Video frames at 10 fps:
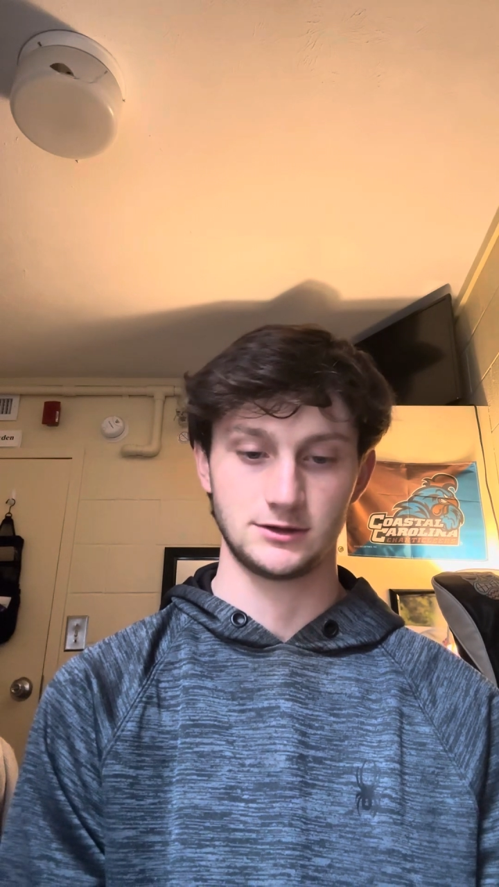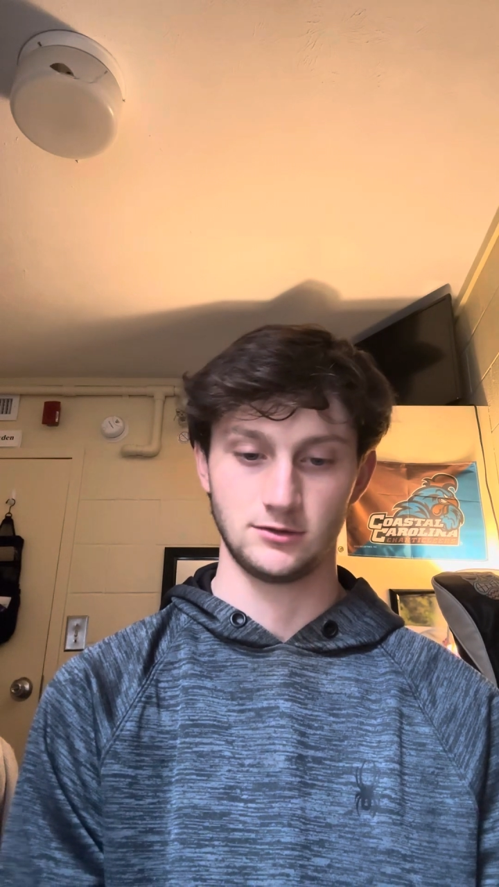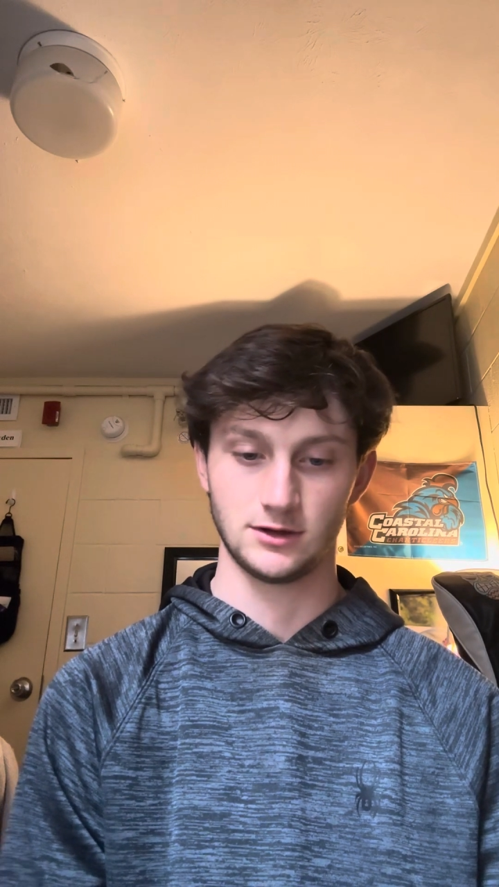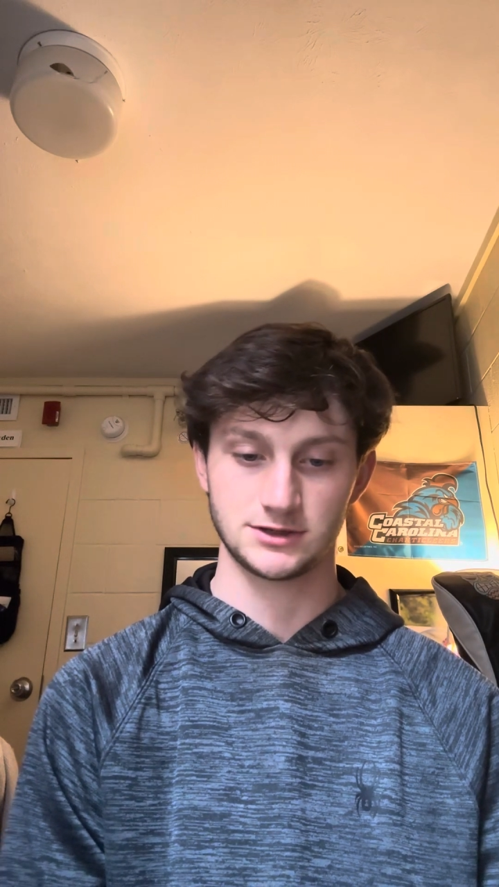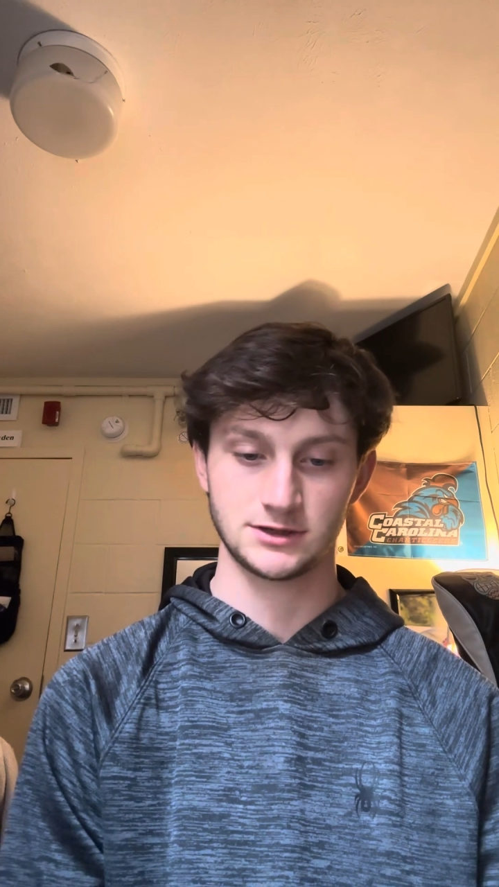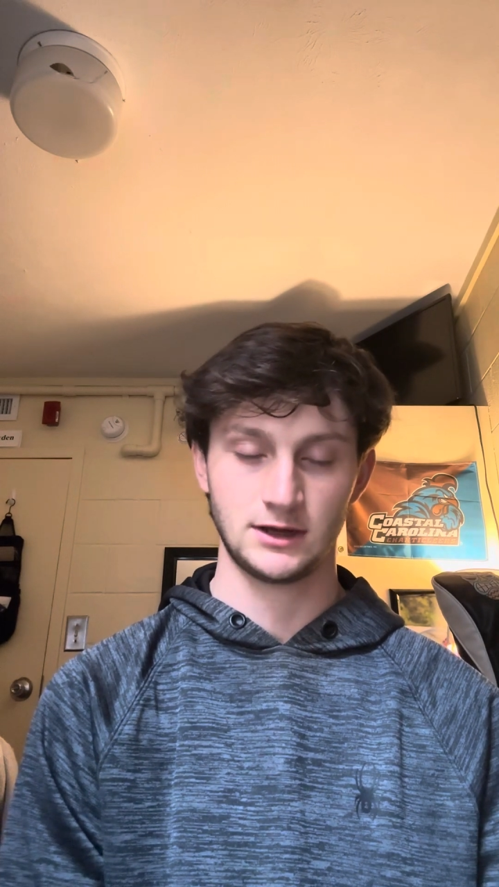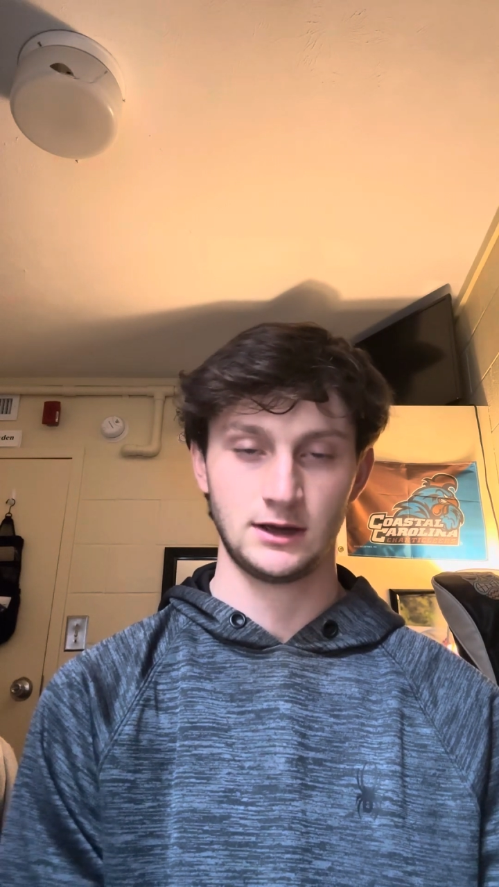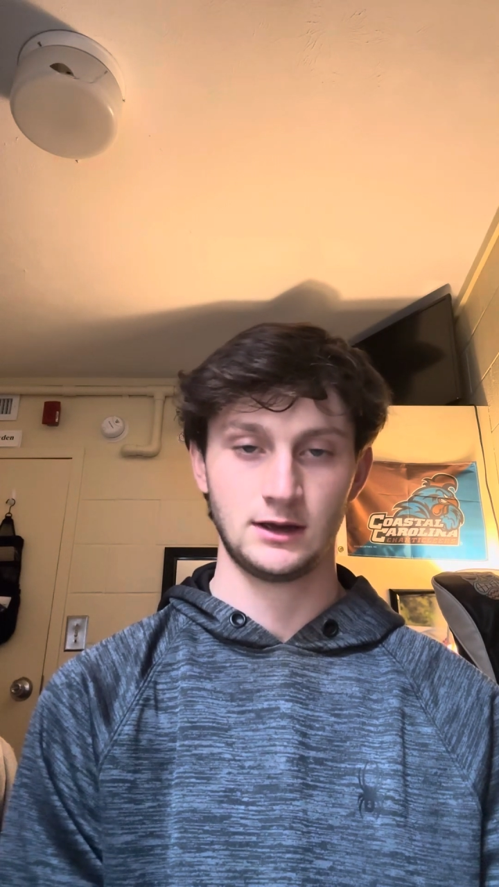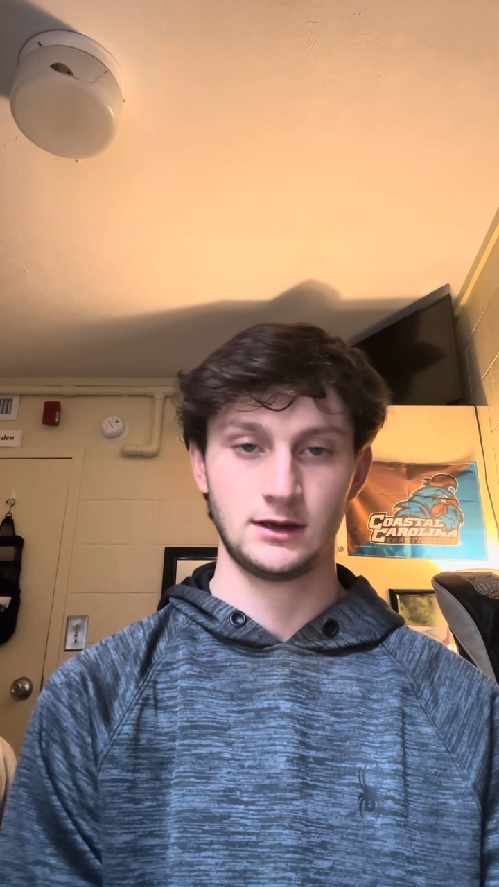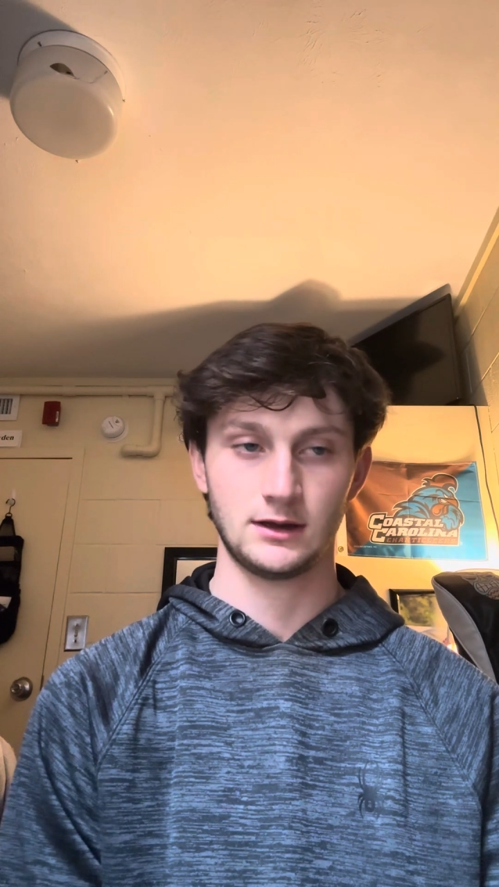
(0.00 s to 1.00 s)
too much
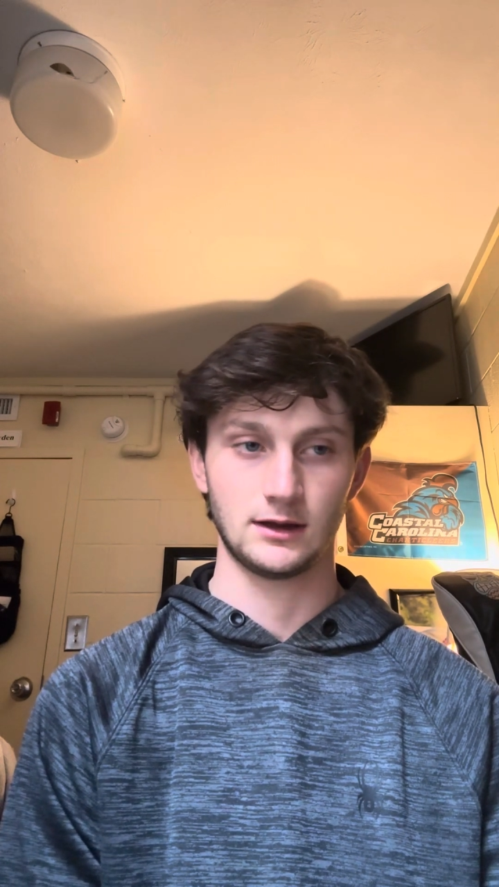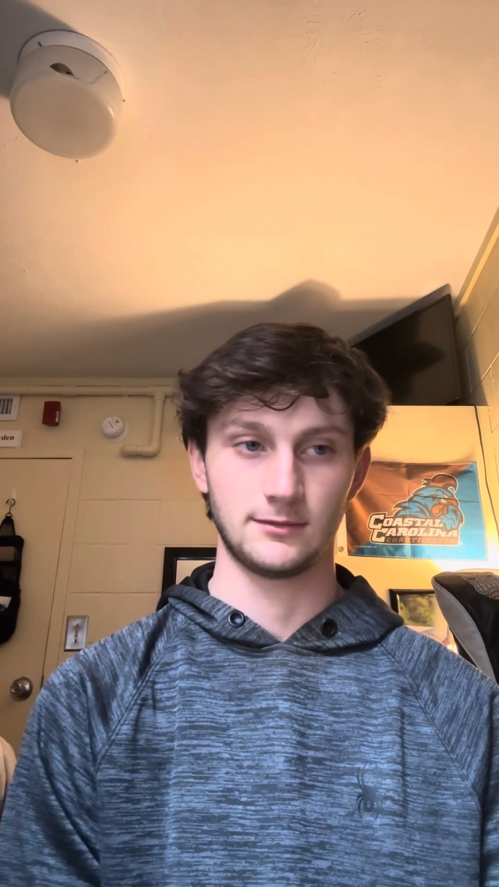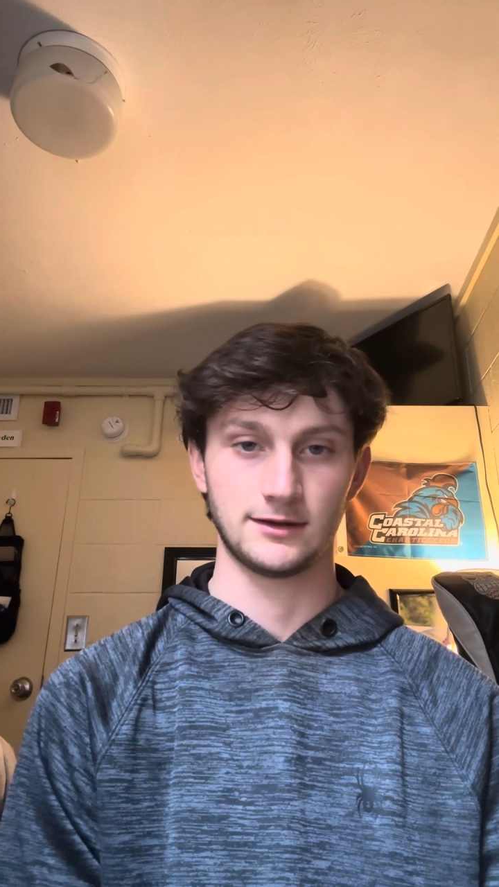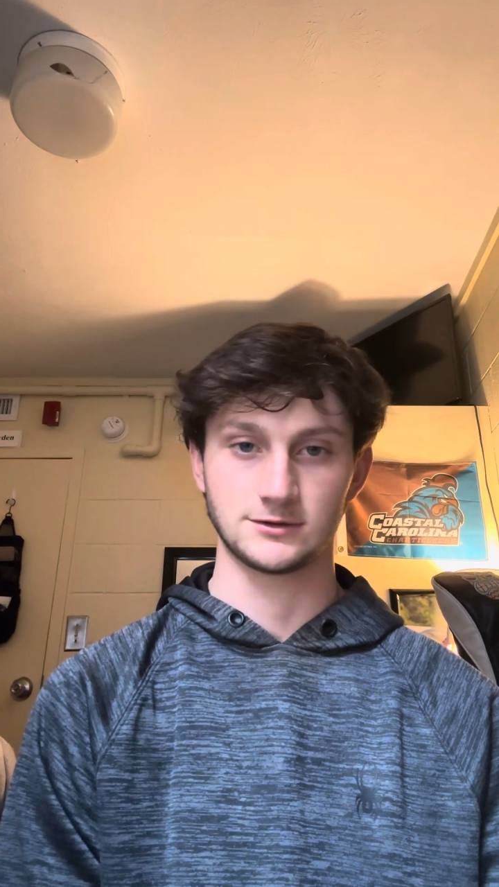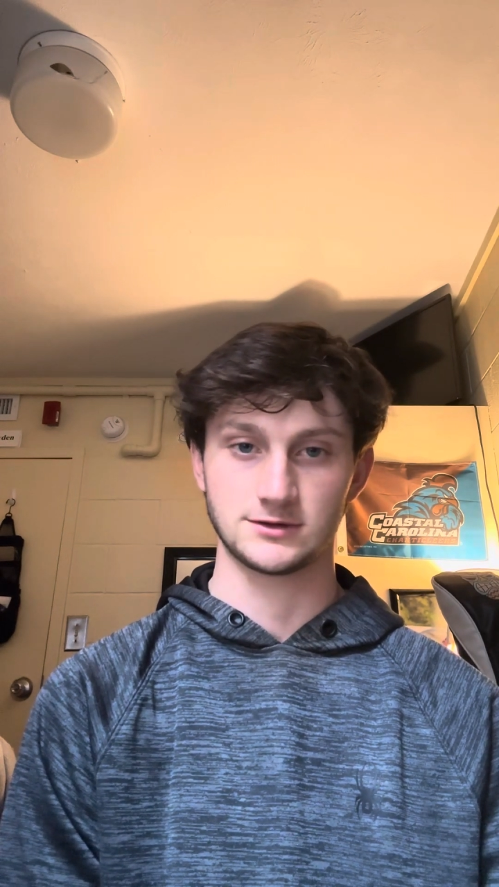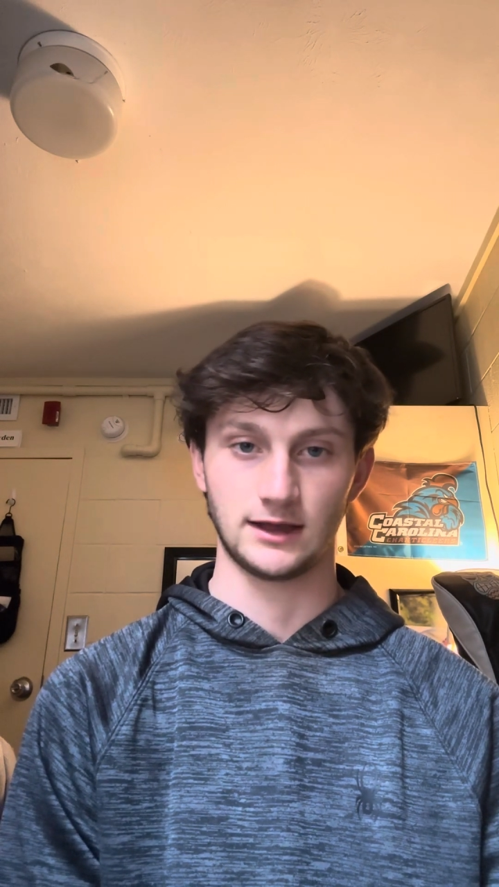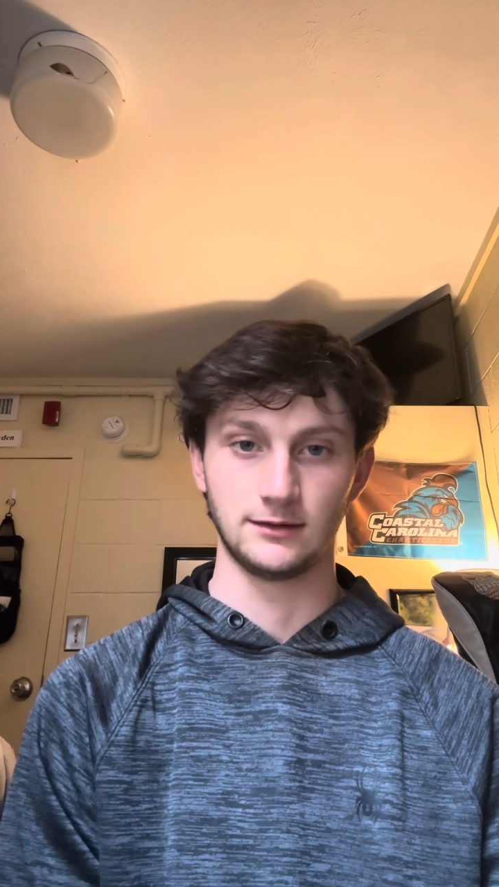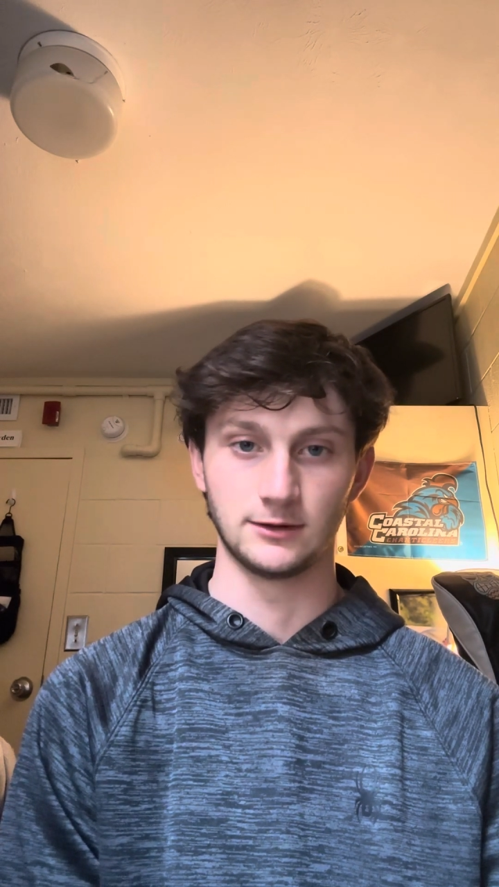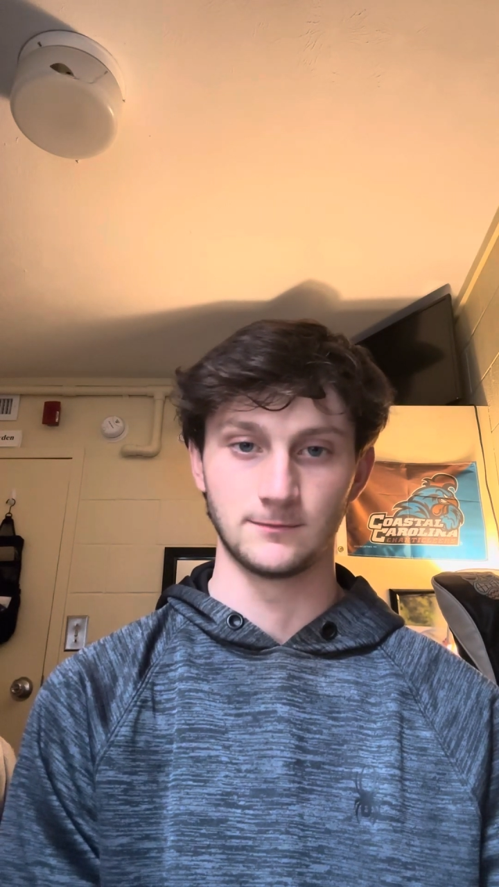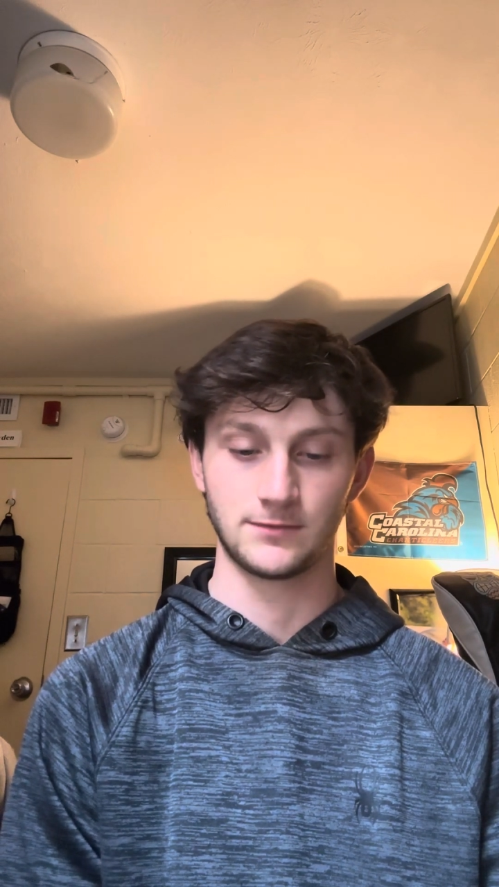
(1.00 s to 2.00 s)
um,
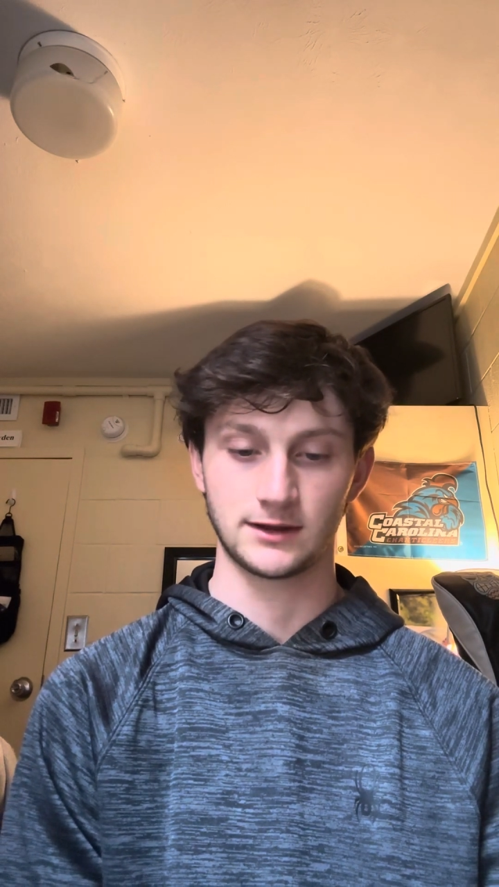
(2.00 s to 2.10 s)
entertainment.